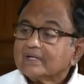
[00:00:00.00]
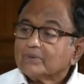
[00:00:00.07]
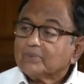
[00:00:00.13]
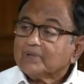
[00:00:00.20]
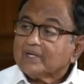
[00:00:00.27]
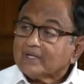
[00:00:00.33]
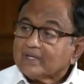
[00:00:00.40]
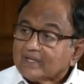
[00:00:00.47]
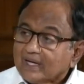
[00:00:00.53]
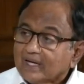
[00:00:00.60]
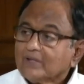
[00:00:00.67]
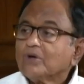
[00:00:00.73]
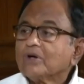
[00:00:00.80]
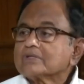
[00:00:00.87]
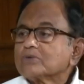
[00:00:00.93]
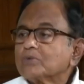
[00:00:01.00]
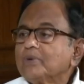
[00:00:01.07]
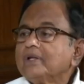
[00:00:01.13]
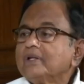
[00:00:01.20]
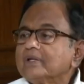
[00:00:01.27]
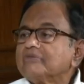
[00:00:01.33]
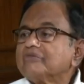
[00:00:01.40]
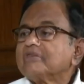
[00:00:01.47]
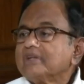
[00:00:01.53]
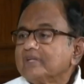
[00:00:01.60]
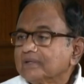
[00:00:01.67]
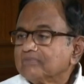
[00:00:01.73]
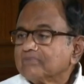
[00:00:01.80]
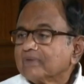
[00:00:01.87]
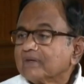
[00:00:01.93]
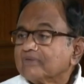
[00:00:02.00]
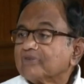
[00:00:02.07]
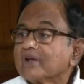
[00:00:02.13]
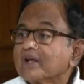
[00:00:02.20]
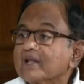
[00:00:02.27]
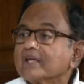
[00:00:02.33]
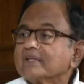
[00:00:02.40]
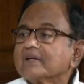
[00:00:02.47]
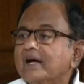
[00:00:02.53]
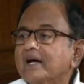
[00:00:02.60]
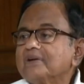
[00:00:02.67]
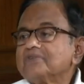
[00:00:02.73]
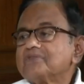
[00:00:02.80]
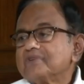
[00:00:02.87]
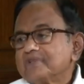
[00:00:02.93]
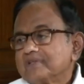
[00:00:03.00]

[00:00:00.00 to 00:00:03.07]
we cannot win the freedom for another 100